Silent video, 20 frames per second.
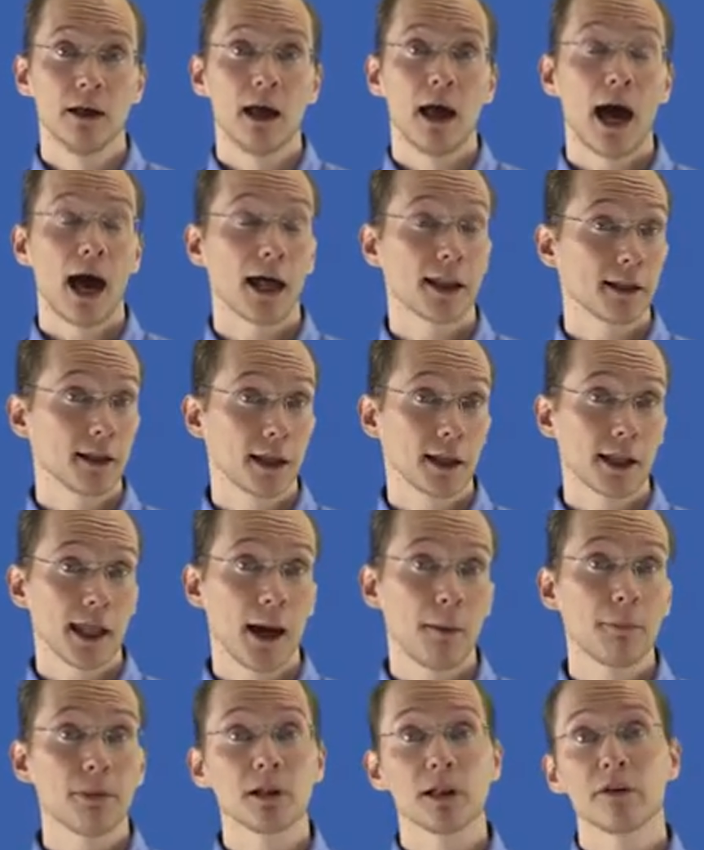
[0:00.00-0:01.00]
As an
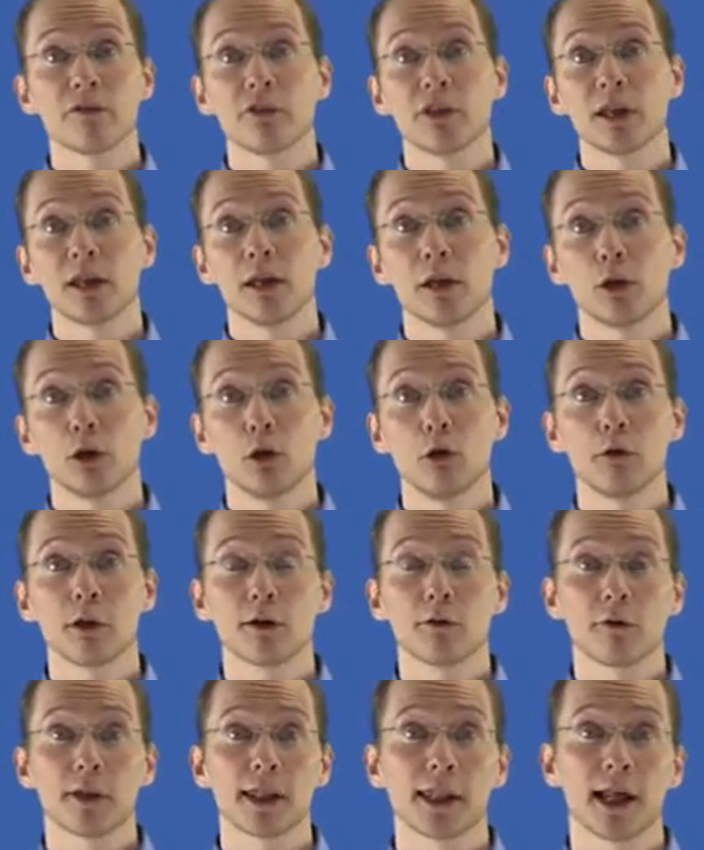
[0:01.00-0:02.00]
example, if the user
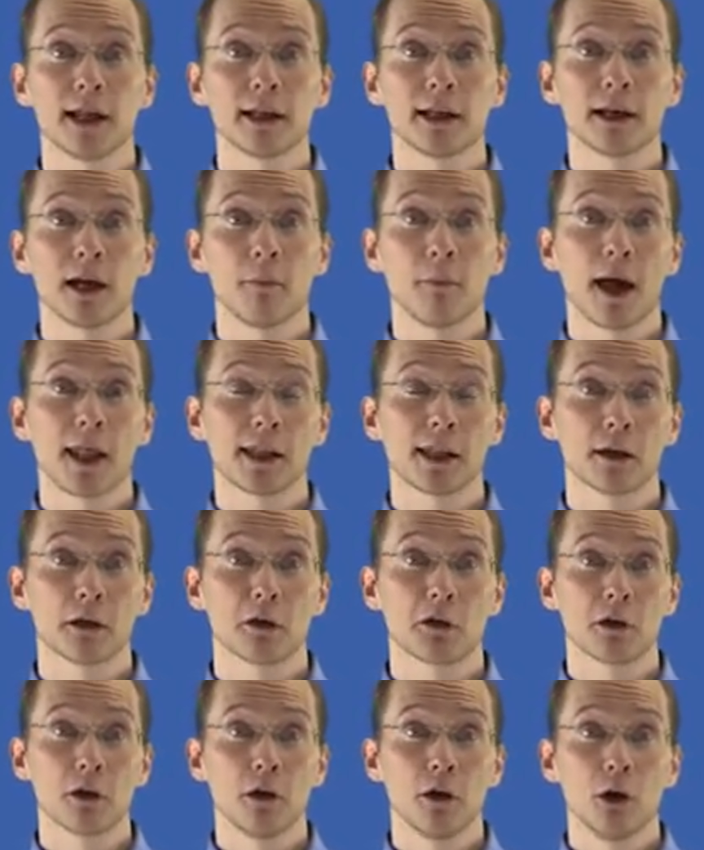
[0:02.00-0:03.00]
is sending a
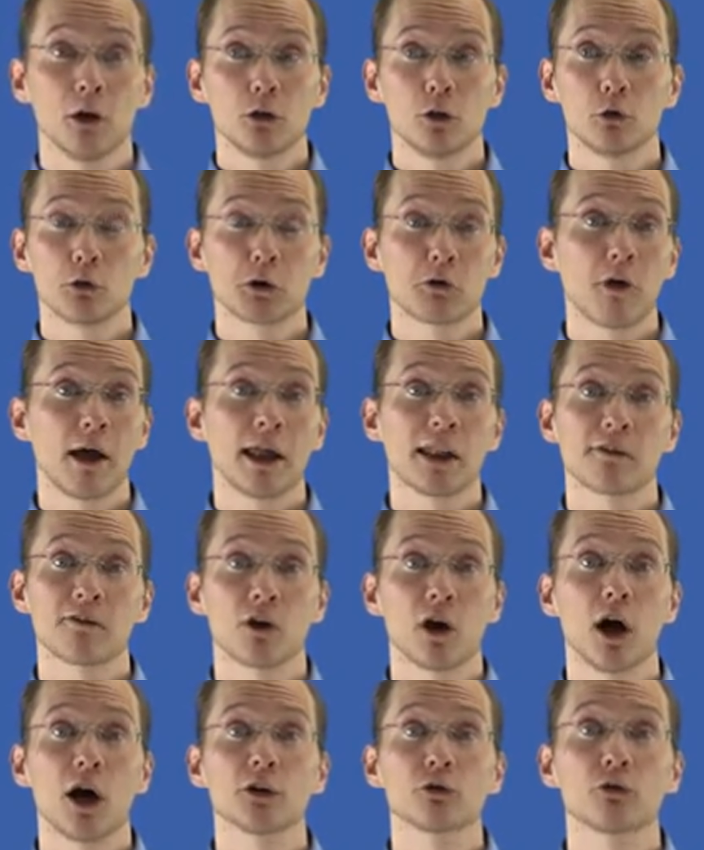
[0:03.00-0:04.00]
message to transfer
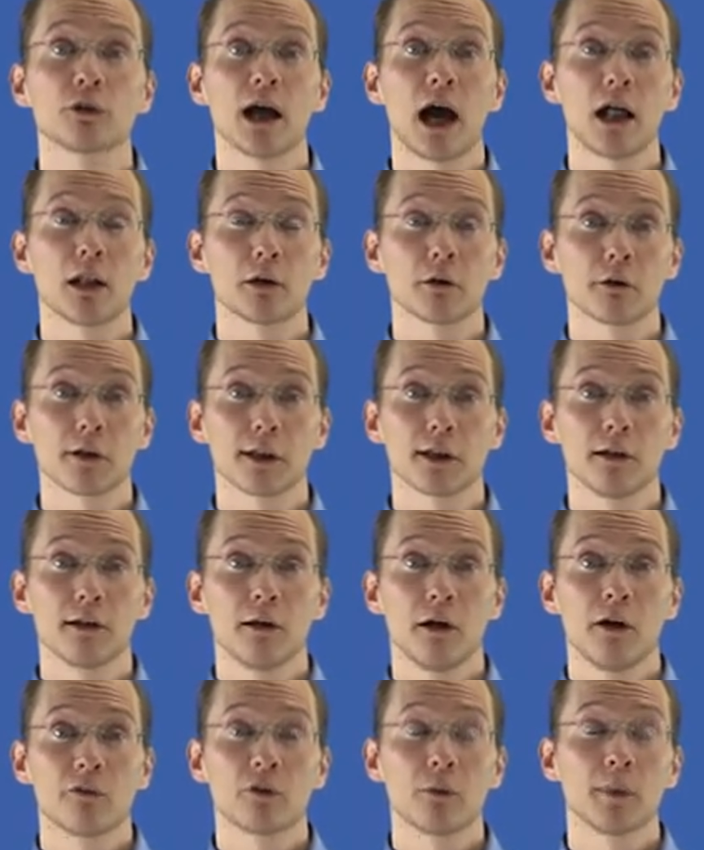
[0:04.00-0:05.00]
$100
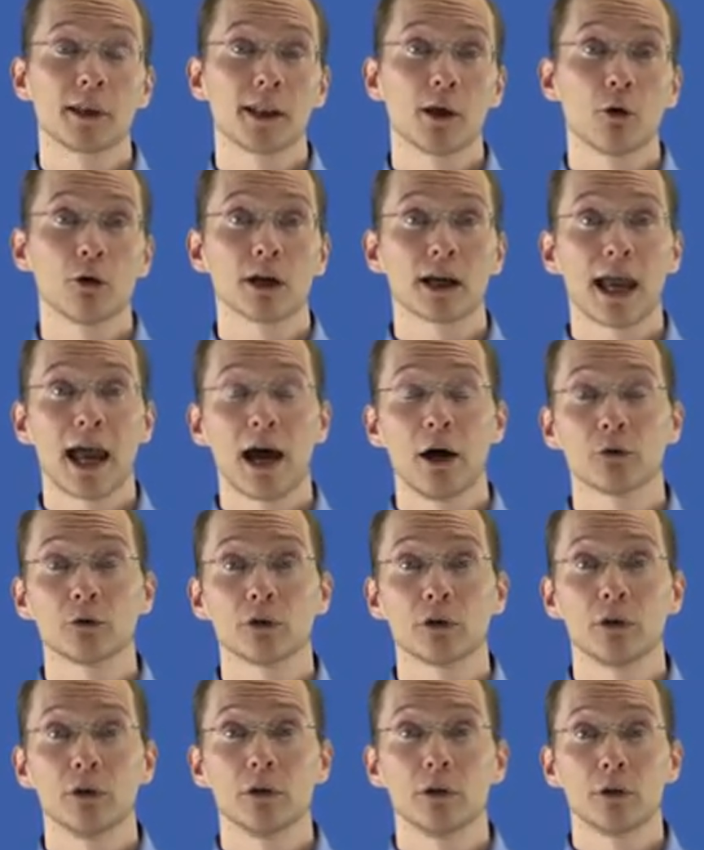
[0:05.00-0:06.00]
from its own account
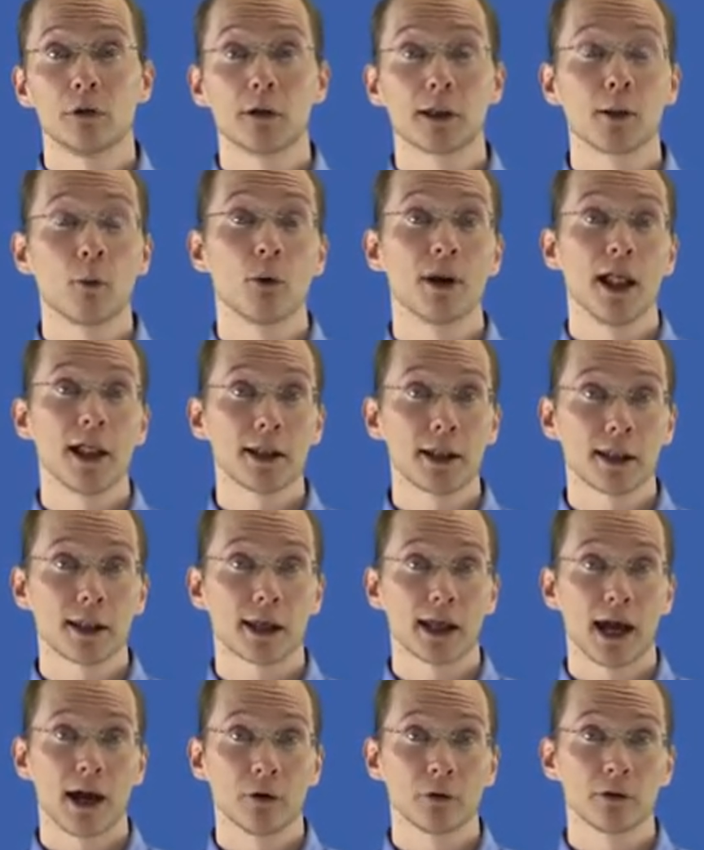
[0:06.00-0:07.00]
to someone else's
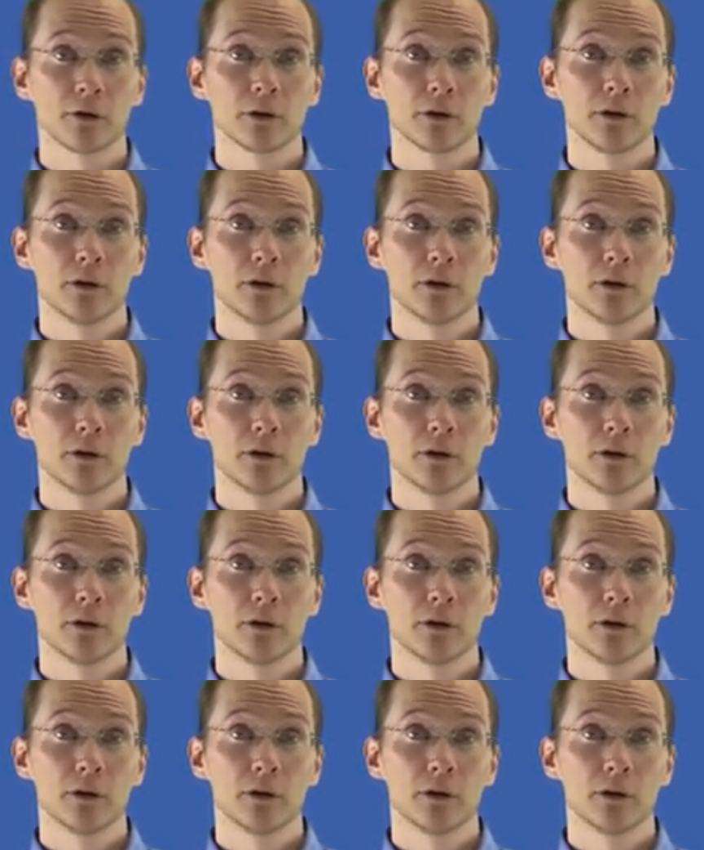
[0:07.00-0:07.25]
account,